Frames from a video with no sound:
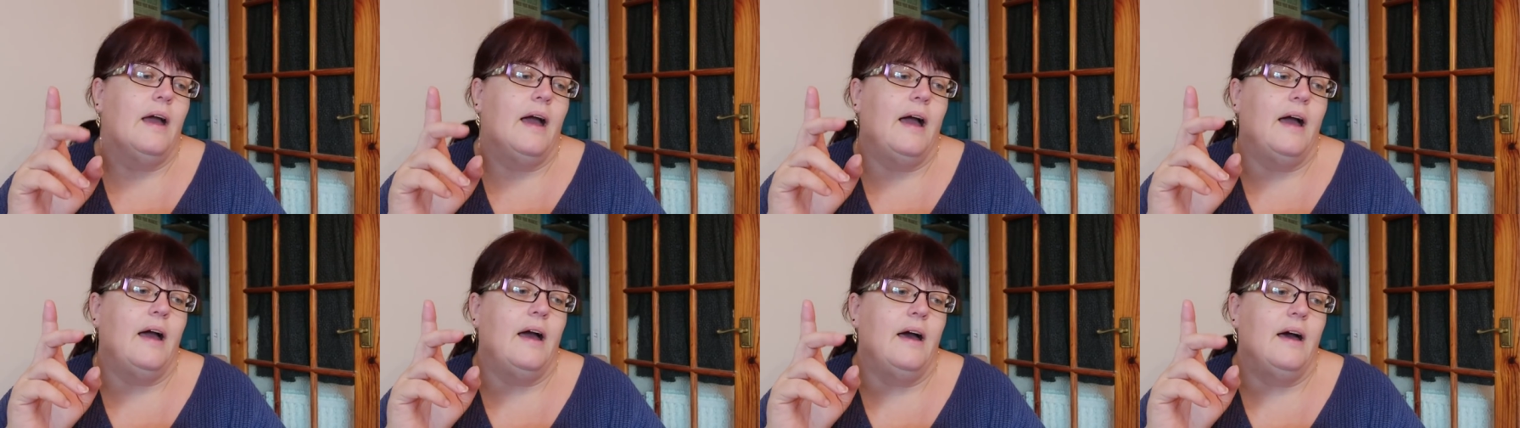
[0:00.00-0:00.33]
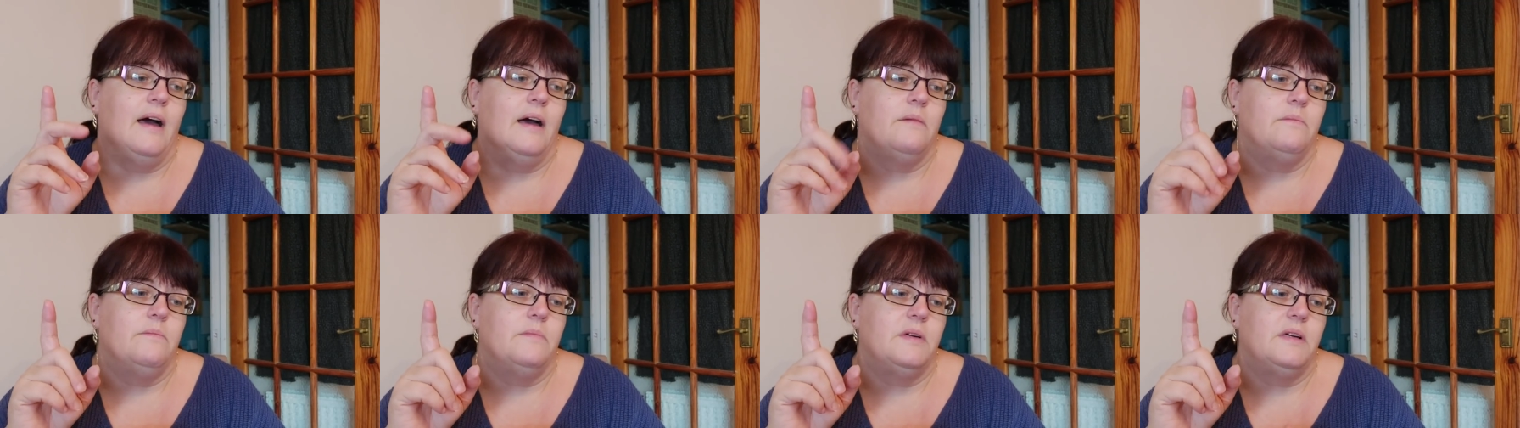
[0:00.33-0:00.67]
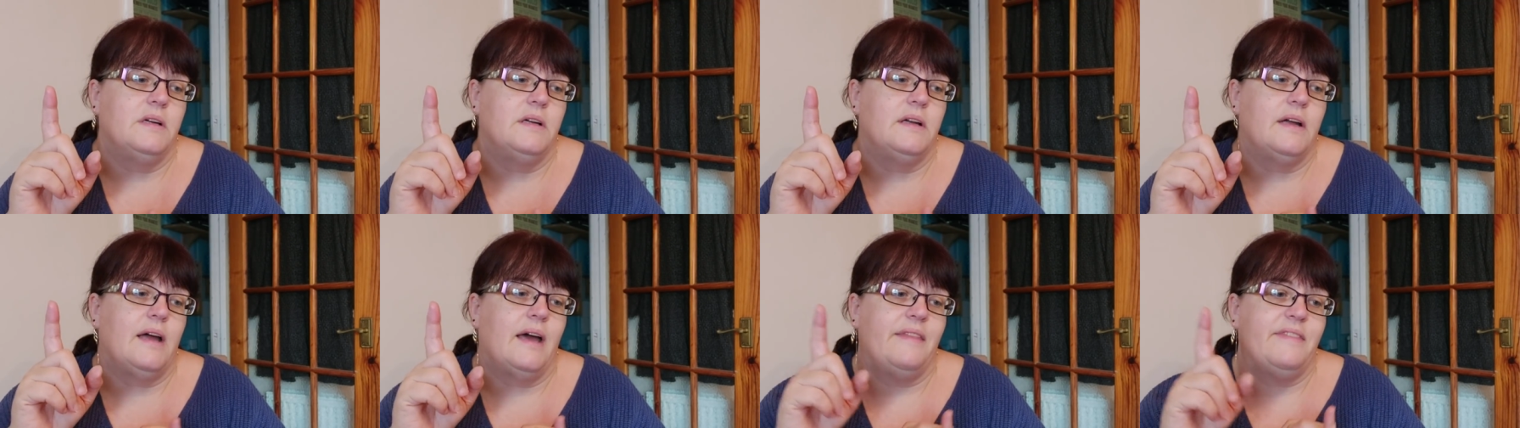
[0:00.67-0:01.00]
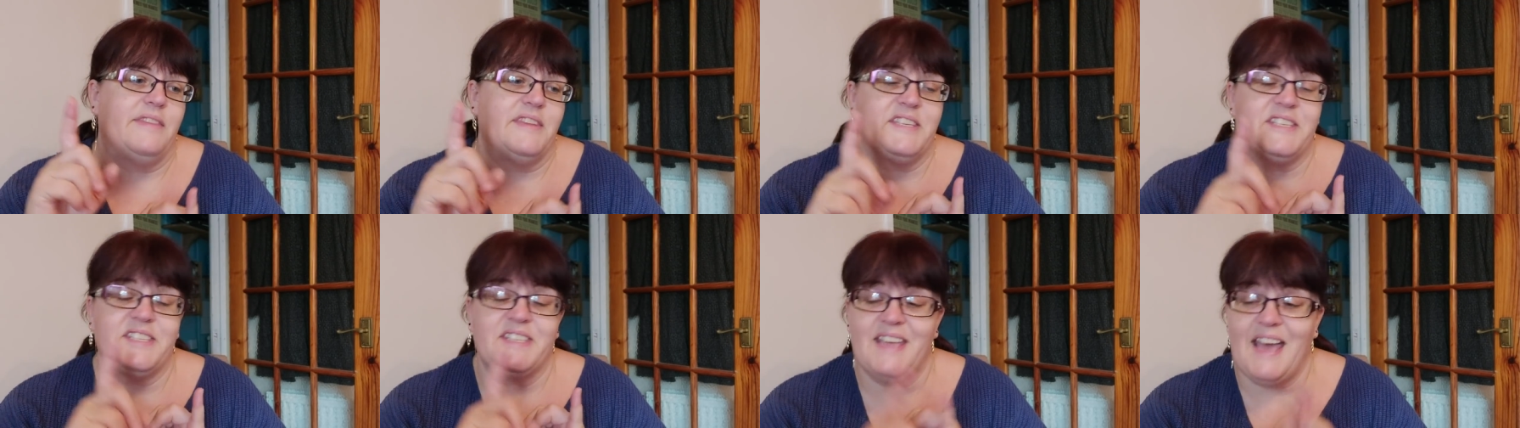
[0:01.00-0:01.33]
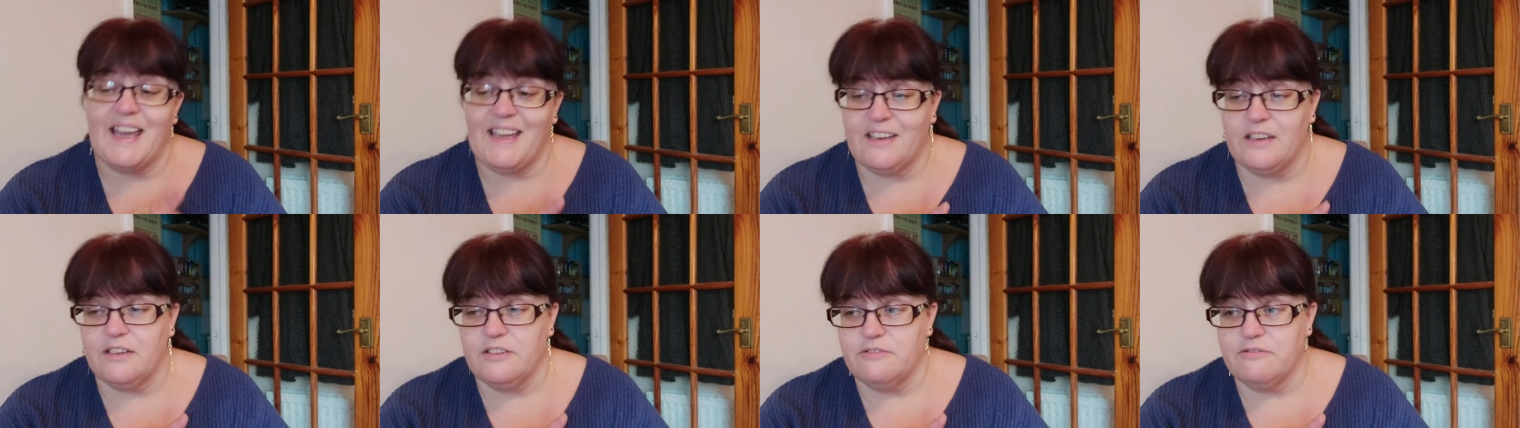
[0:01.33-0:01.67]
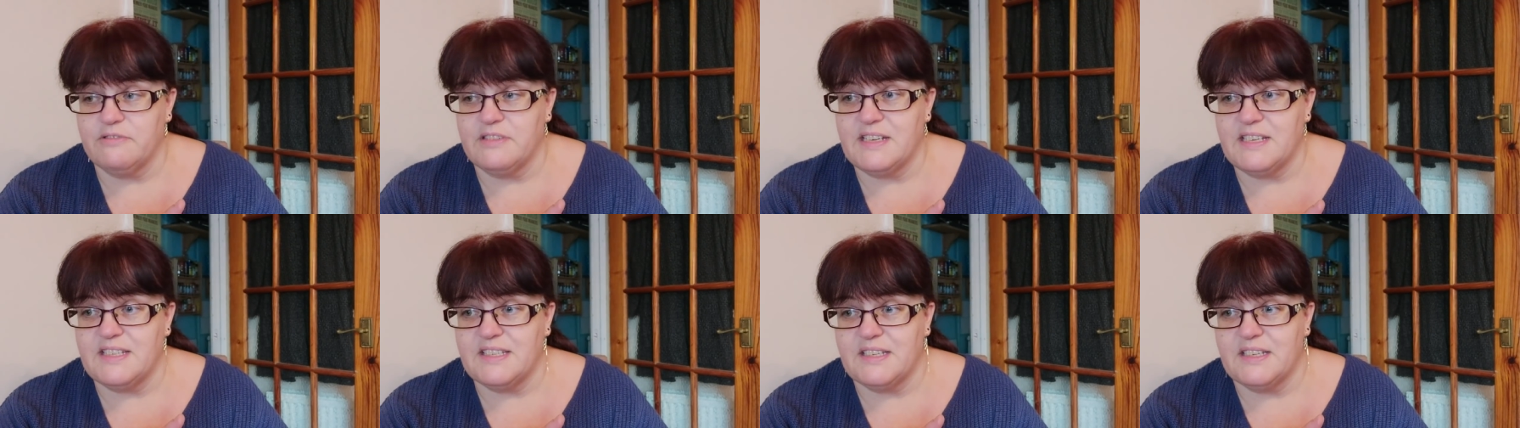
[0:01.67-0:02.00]
And the second
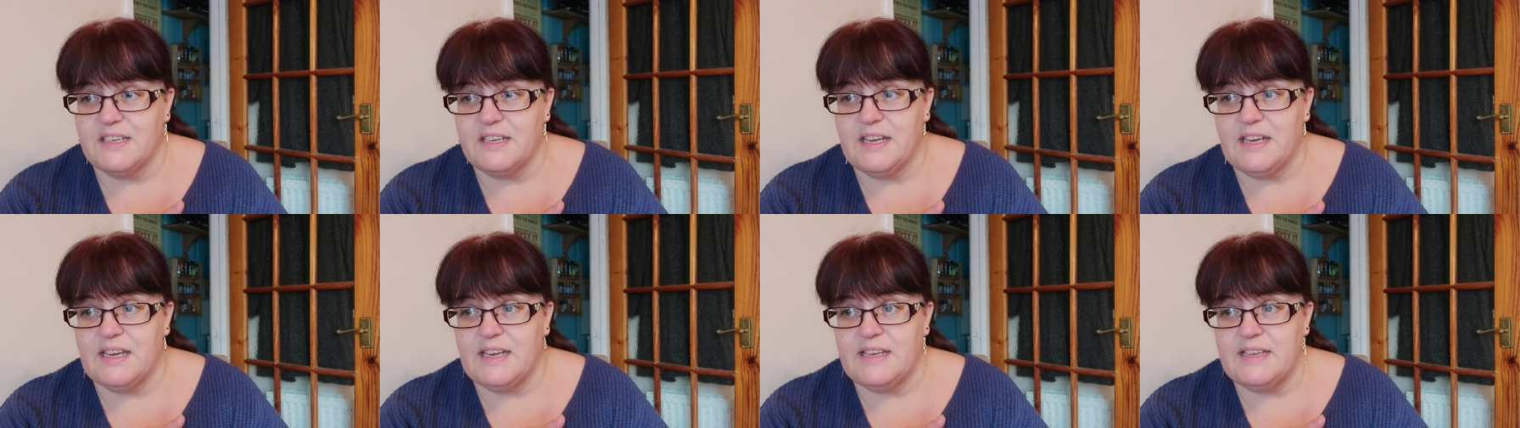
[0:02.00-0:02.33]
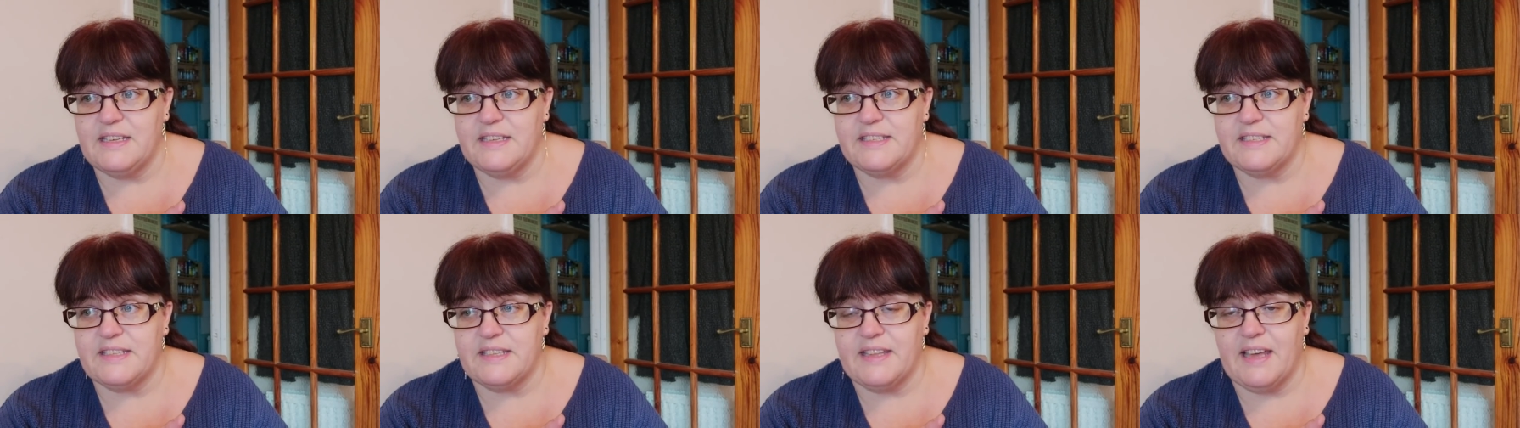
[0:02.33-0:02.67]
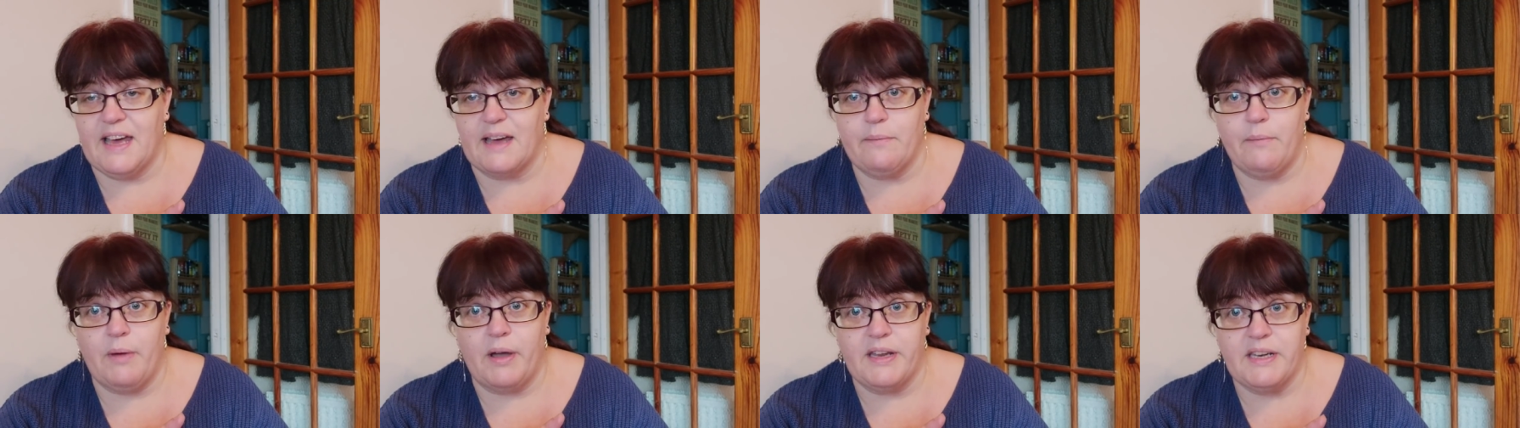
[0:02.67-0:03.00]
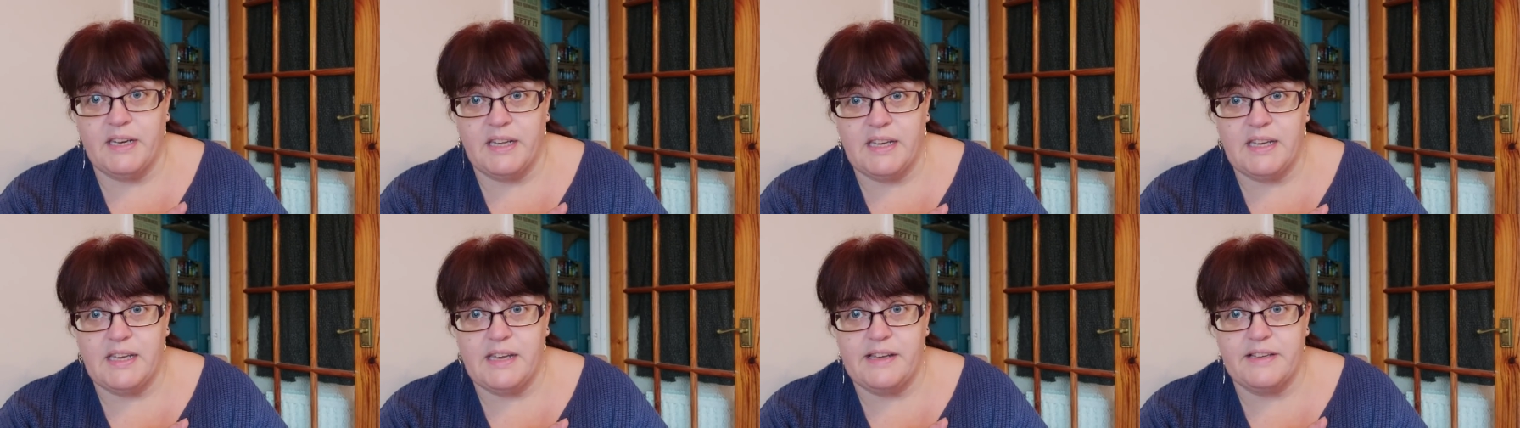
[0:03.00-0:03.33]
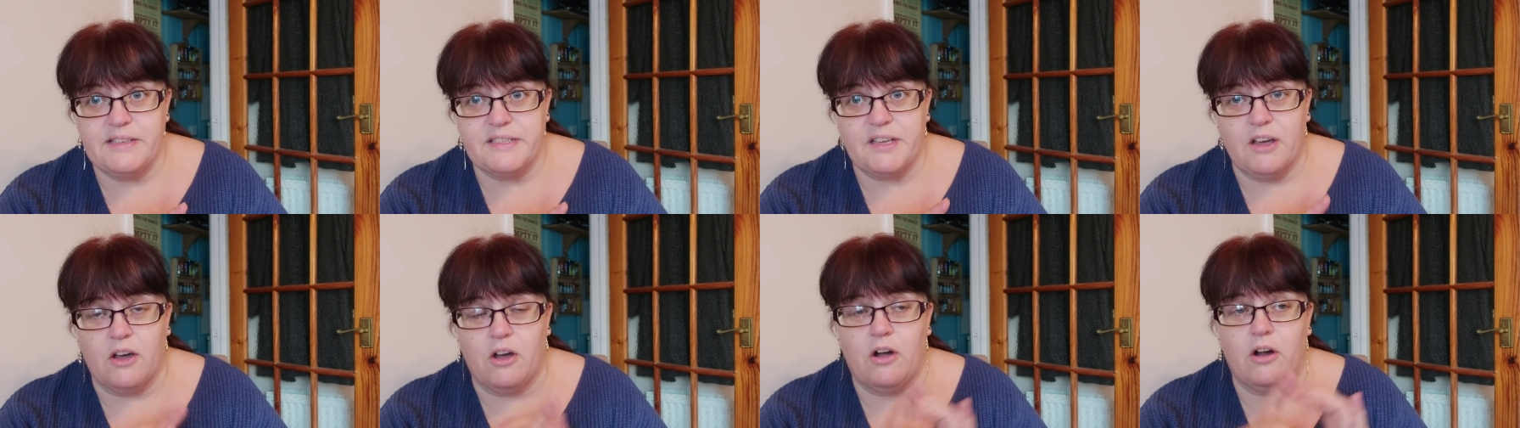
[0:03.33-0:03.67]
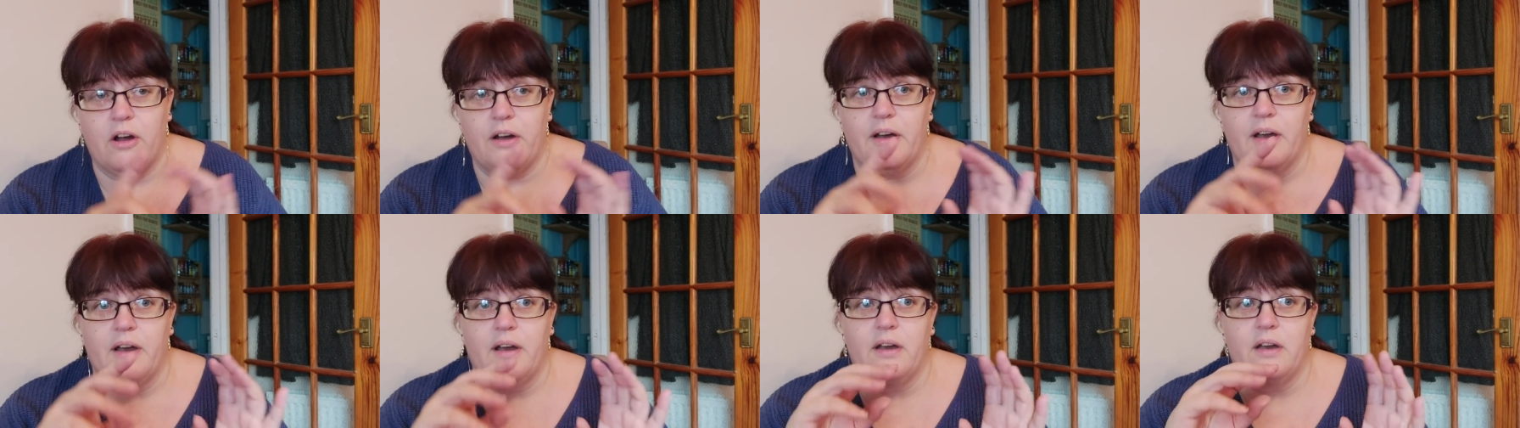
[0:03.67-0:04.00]
reason is that my knees
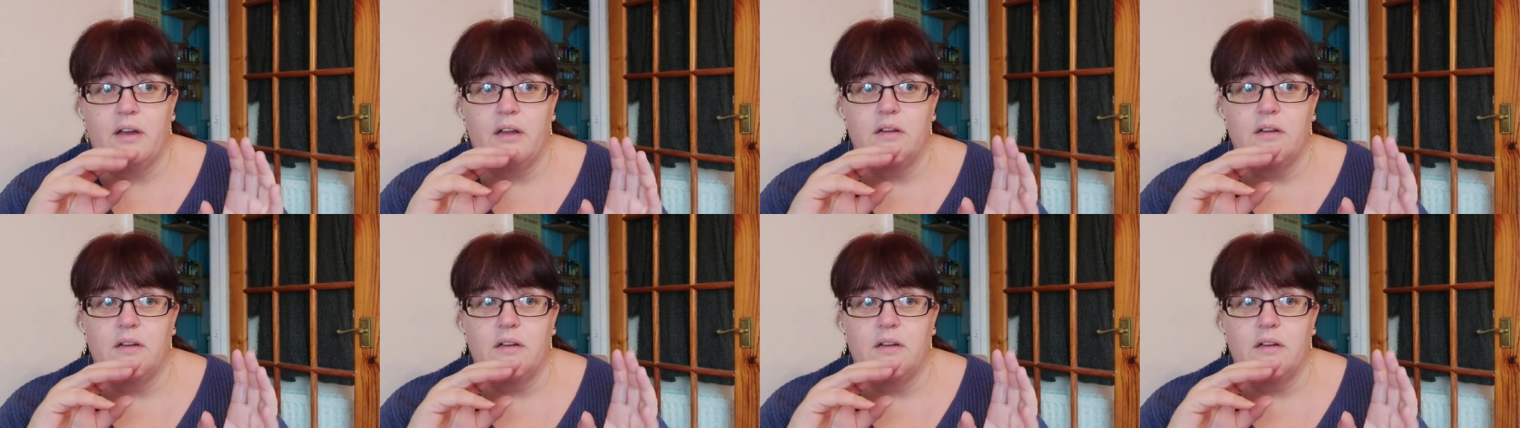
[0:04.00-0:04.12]
are,